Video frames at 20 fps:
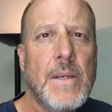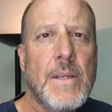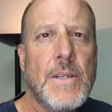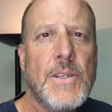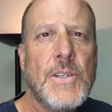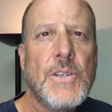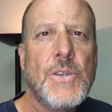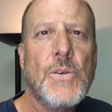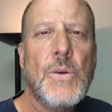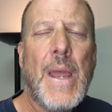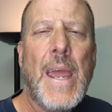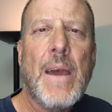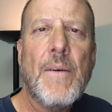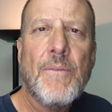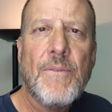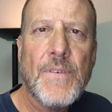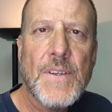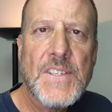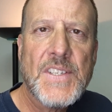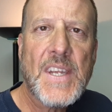to
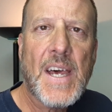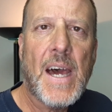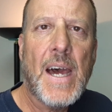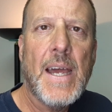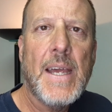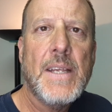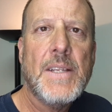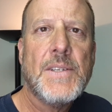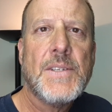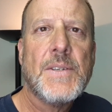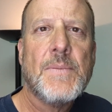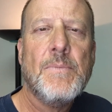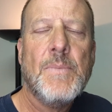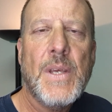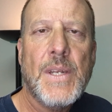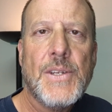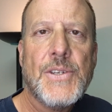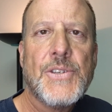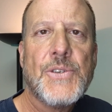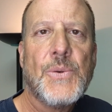emphasize
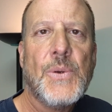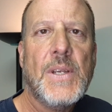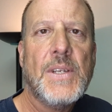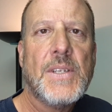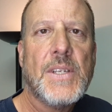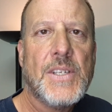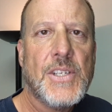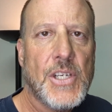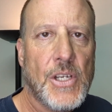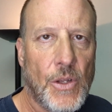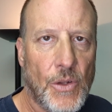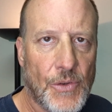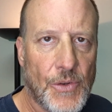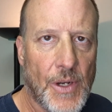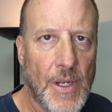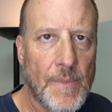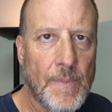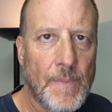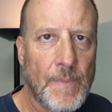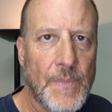ministry to
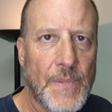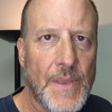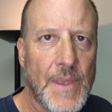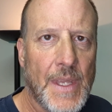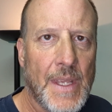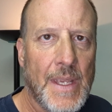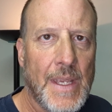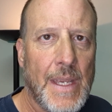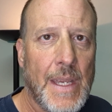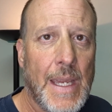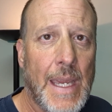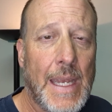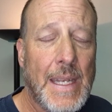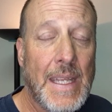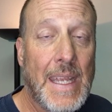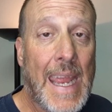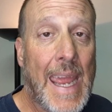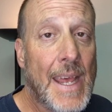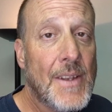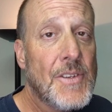children. And
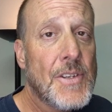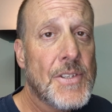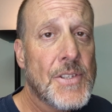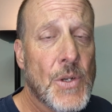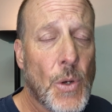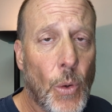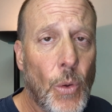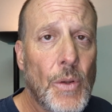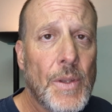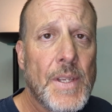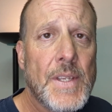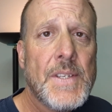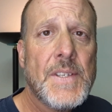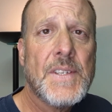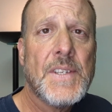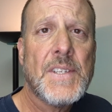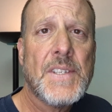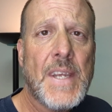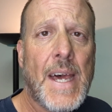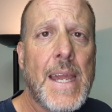he had to scold his
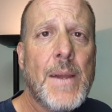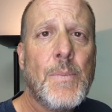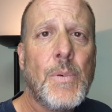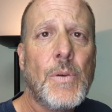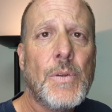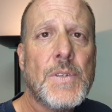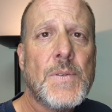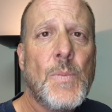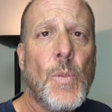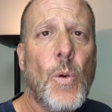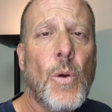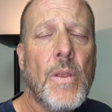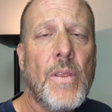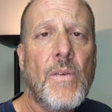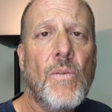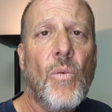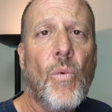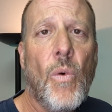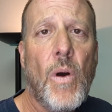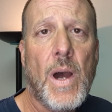disciples more
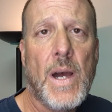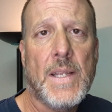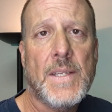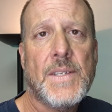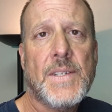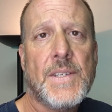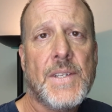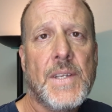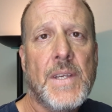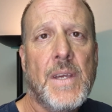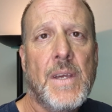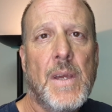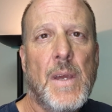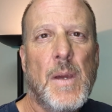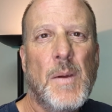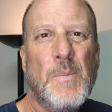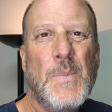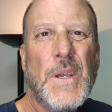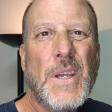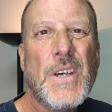than once
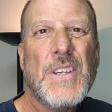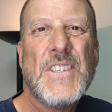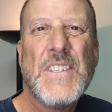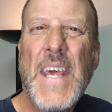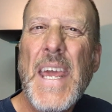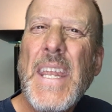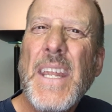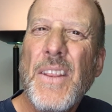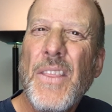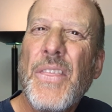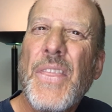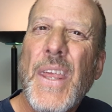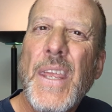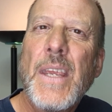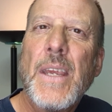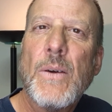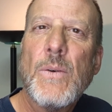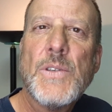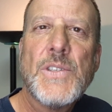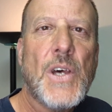because they didn't
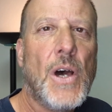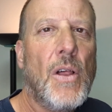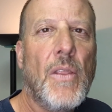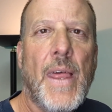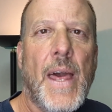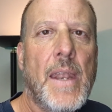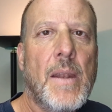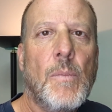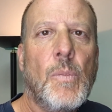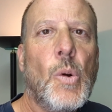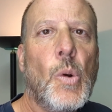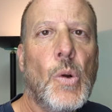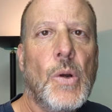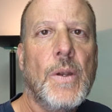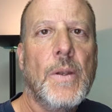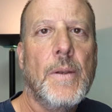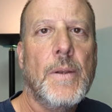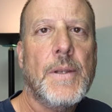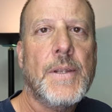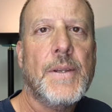think it was all that
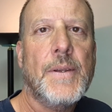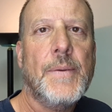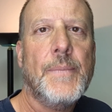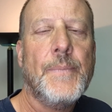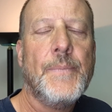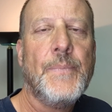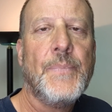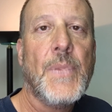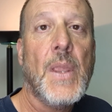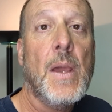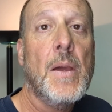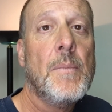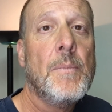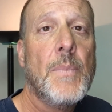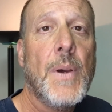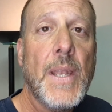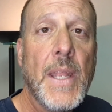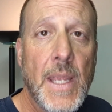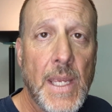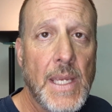important.
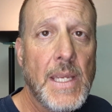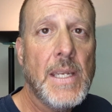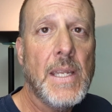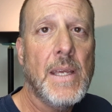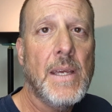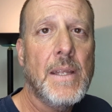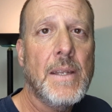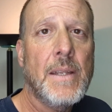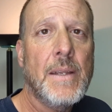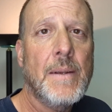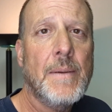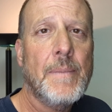But he did.